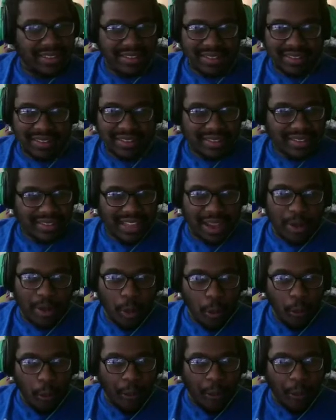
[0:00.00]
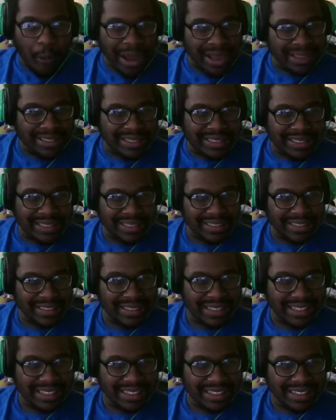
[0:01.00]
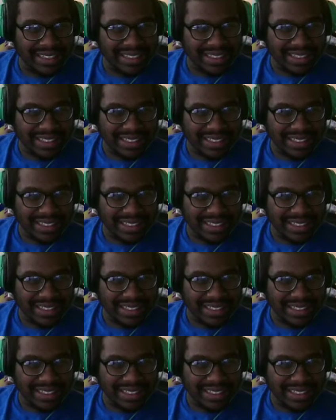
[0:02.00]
It would be a 3/8 Overwhelm.